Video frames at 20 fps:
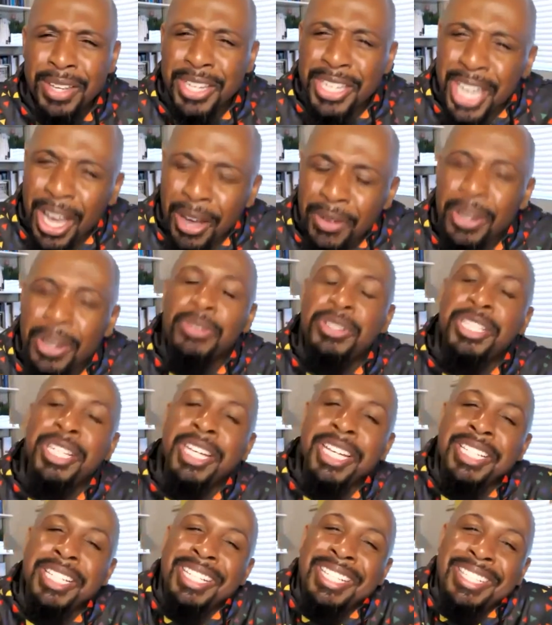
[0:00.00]
Y'all know
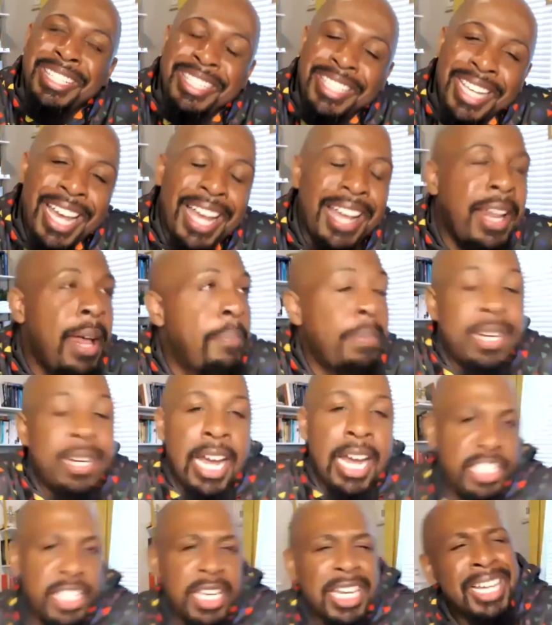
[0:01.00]
Jesus said, I mean,
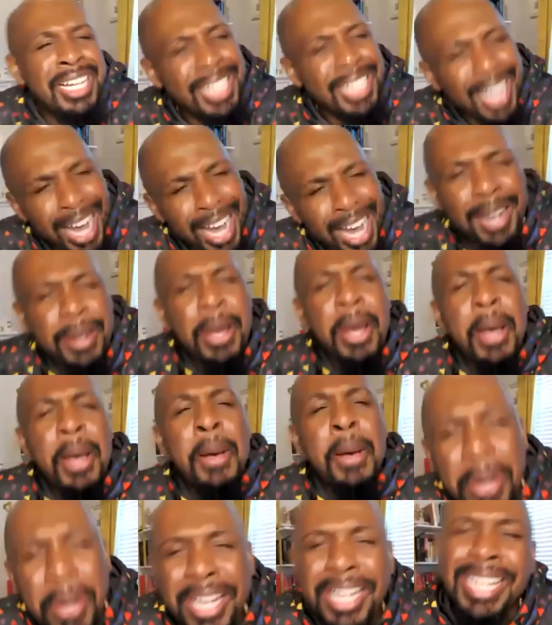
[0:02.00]
not Je God
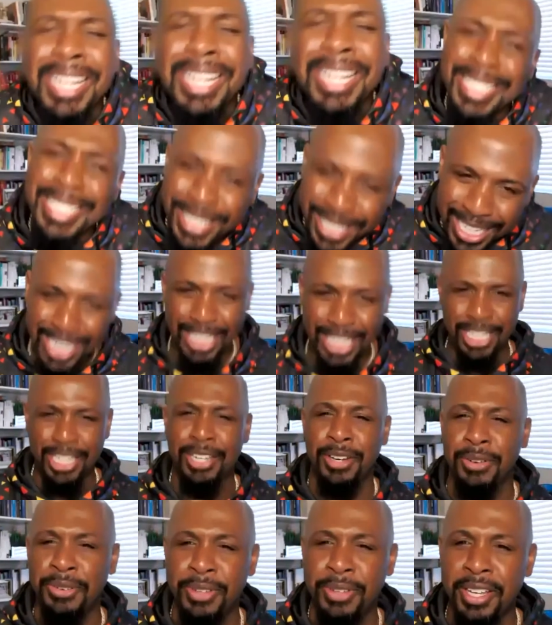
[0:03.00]
put
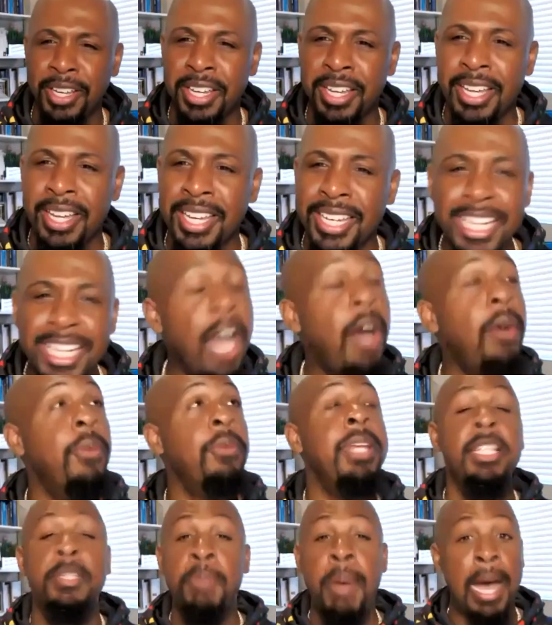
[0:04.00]
Ezekiel, y'all,
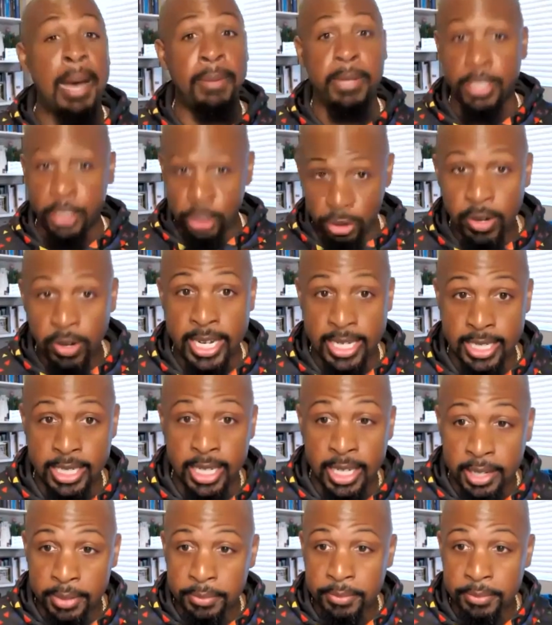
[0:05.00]
this Bible is crazy,